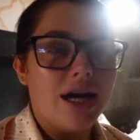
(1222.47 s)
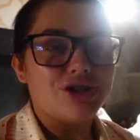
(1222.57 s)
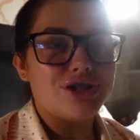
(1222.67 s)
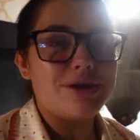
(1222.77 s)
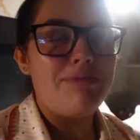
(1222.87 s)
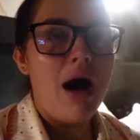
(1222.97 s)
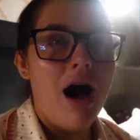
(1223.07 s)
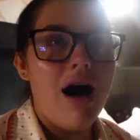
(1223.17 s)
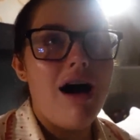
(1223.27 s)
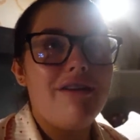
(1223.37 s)
just the
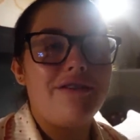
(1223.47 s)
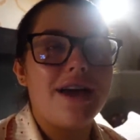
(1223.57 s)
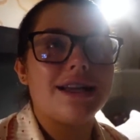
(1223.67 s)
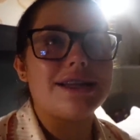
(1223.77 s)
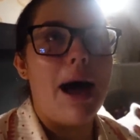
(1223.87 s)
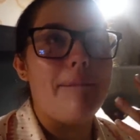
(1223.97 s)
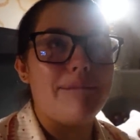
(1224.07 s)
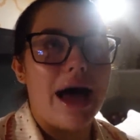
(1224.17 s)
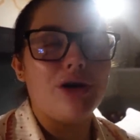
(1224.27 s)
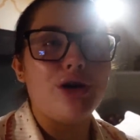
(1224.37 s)
perfect
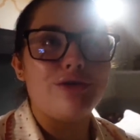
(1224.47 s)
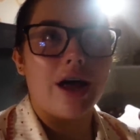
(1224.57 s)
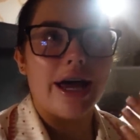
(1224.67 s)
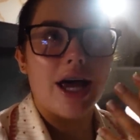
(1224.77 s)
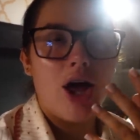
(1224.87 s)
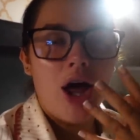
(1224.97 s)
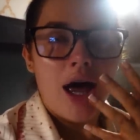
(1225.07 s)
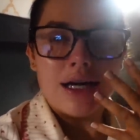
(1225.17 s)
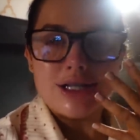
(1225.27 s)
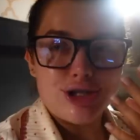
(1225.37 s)
amount of, like,
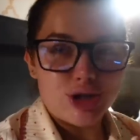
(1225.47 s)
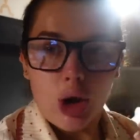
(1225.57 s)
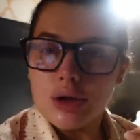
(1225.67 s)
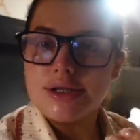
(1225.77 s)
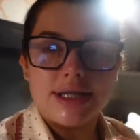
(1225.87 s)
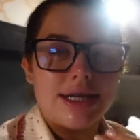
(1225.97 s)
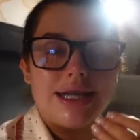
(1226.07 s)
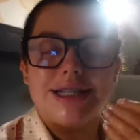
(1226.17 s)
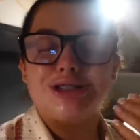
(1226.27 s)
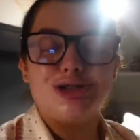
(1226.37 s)

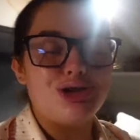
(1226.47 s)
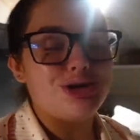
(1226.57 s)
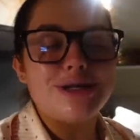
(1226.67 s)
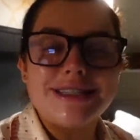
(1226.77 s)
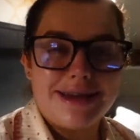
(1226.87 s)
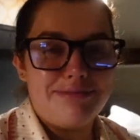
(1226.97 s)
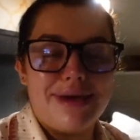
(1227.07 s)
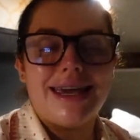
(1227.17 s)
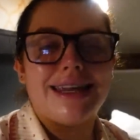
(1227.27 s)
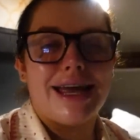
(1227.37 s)
salty, juicy
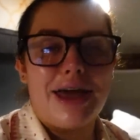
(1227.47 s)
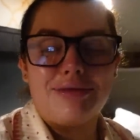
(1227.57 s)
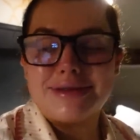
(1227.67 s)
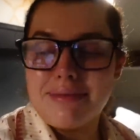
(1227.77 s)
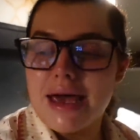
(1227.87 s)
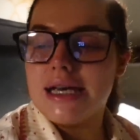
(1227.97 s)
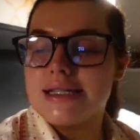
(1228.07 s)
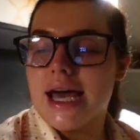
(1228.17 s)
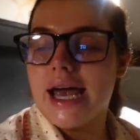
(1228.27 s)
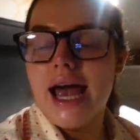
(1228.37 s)
meat. Like it was
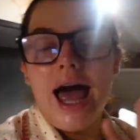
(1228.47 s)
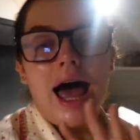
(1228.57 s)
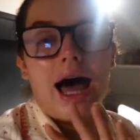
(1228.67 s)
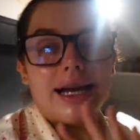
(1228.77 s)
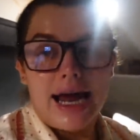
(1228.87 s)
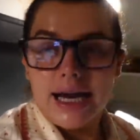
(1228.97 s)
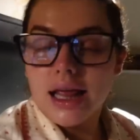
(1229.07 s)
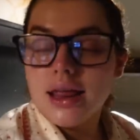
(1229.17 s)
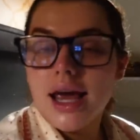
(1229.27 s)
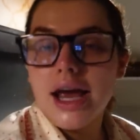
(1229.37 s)
amazing. And
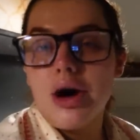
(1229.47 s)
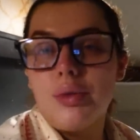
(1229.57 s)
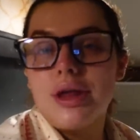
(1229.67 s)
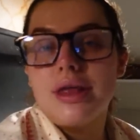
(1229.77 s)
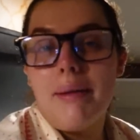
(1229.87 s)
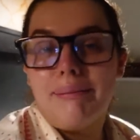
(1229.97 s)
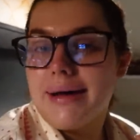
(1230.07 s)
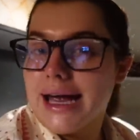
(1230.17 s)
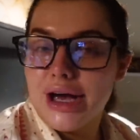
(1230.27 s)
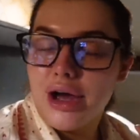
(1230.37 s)
anything with
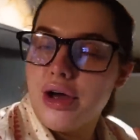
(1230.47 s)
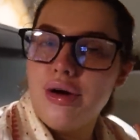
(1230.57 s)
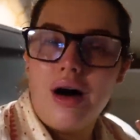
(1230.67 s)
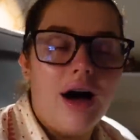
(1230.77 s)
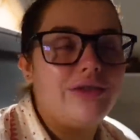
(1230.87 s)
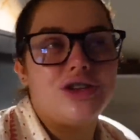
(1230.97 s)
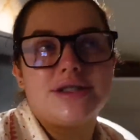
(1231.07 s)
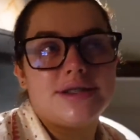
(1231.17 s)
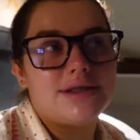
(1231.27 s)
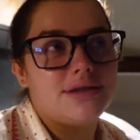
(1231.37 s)
mango, I've
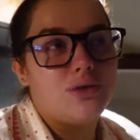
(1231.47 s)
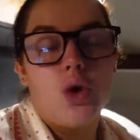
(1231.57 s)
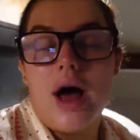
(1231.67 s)
just,